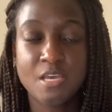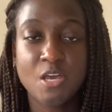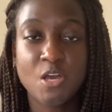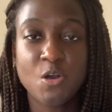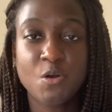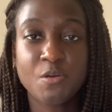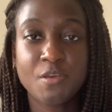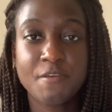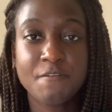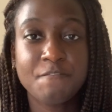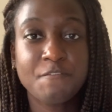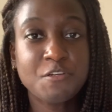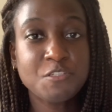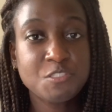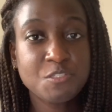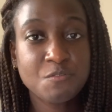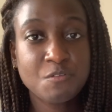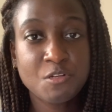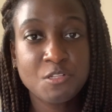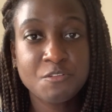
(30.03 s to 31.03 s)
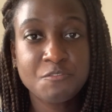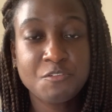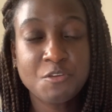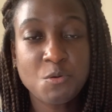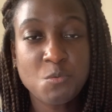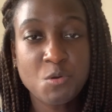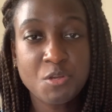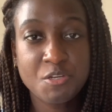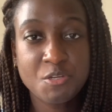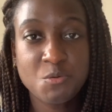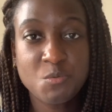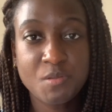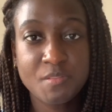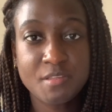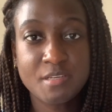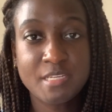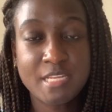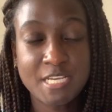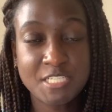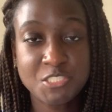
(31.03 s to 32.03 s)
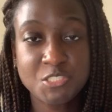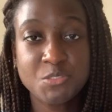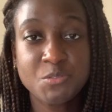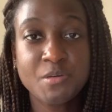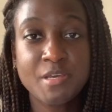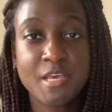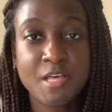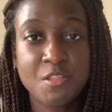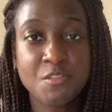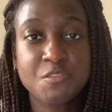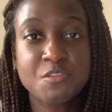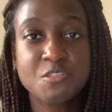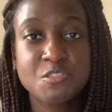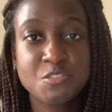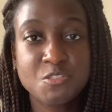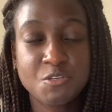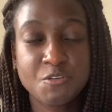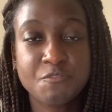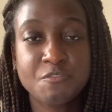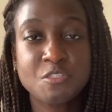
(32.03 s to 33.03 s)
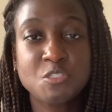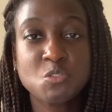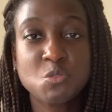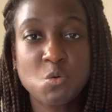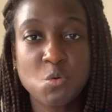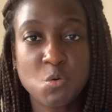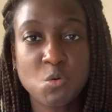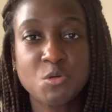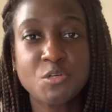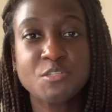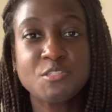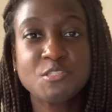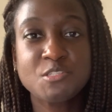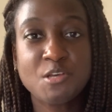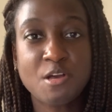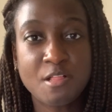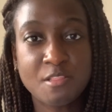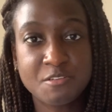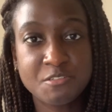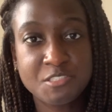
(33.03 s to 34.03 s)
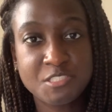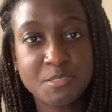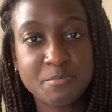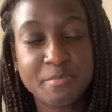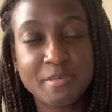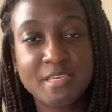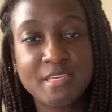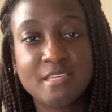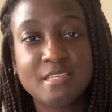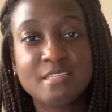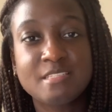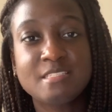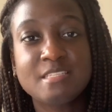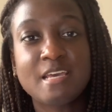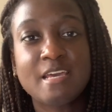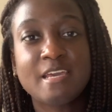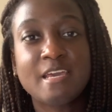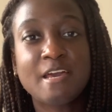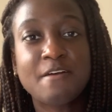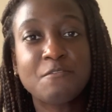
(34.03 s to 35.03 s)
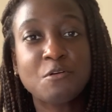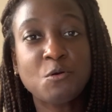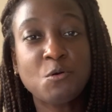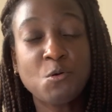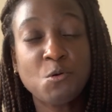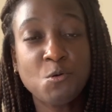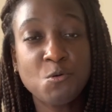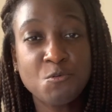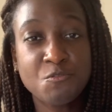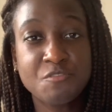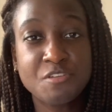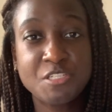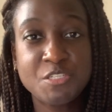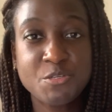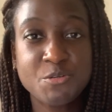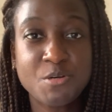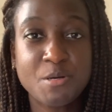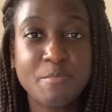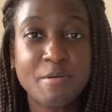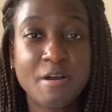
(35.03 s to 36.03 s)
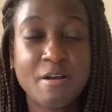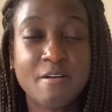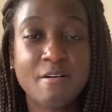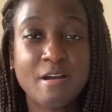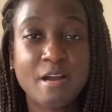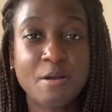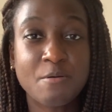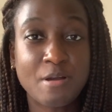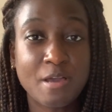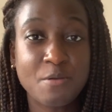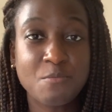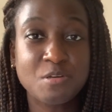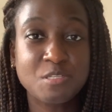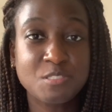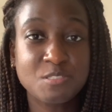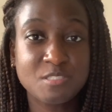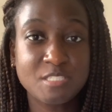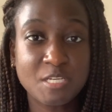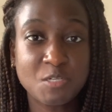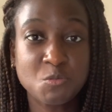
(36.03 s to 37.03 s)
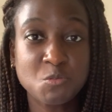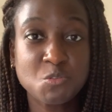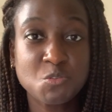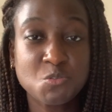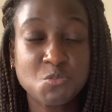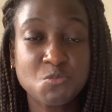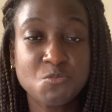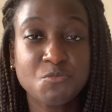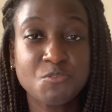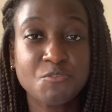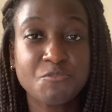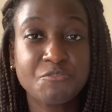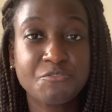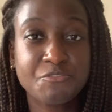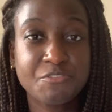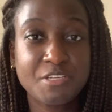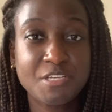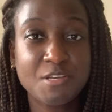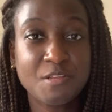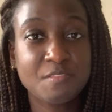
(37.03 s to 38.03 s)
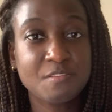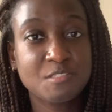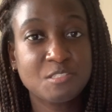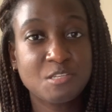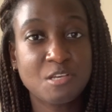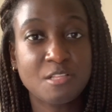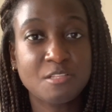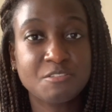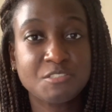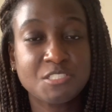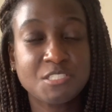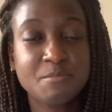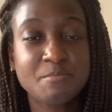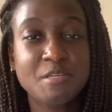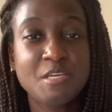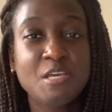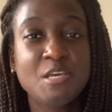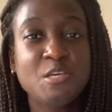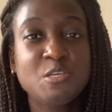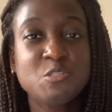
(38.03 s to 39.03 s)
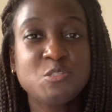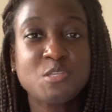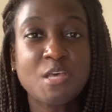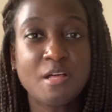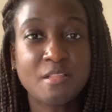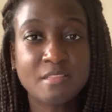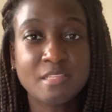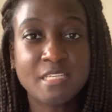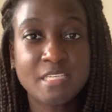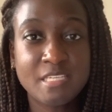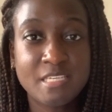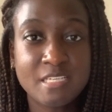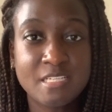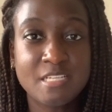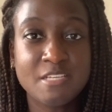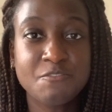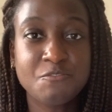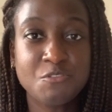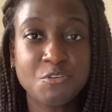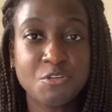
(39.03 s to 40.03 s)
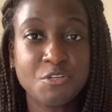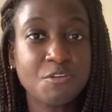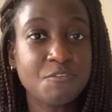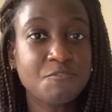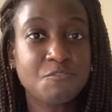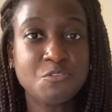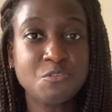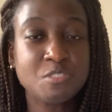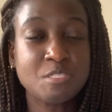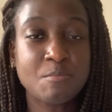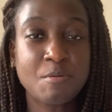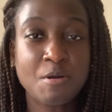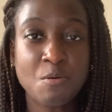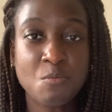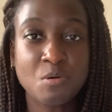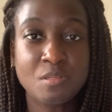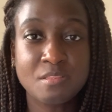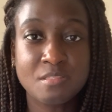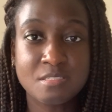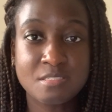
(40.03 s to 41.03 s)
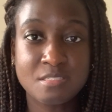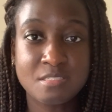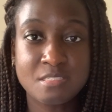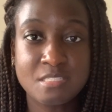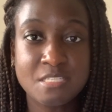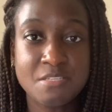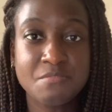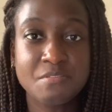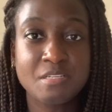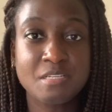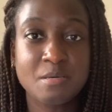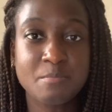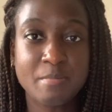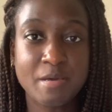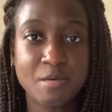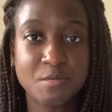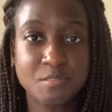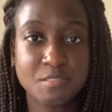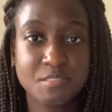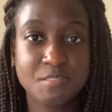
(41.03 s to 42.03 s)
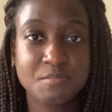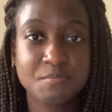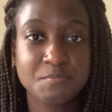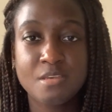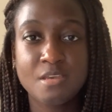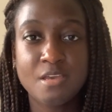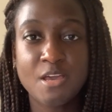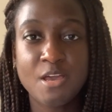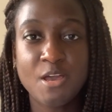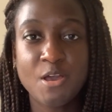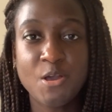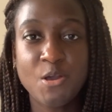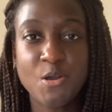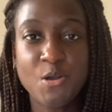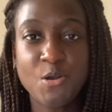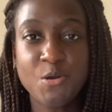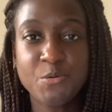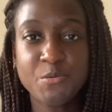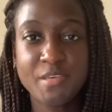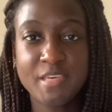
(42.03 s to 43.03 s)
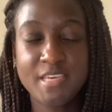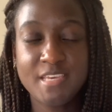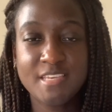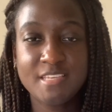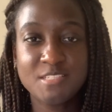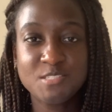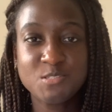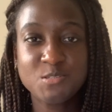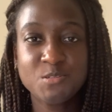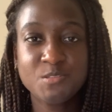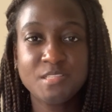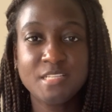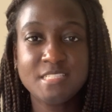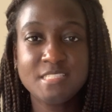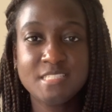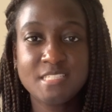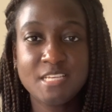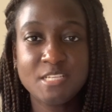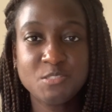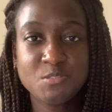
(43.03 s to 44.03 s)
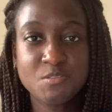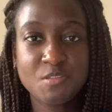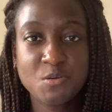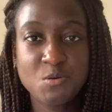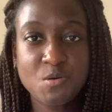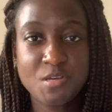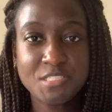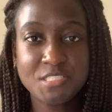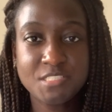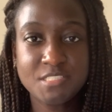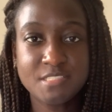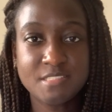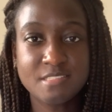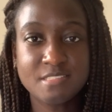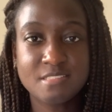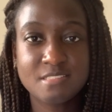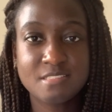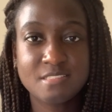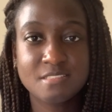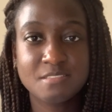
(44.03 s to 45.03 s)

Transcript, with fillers: Okay, first of all, if you're wondering what the National Health Service Corps scholarship is, I have a whole video about how I went to dental school for free on the scholarship, so I'll link it if you're confused about what this is even about. Okay, so let's get to the questions.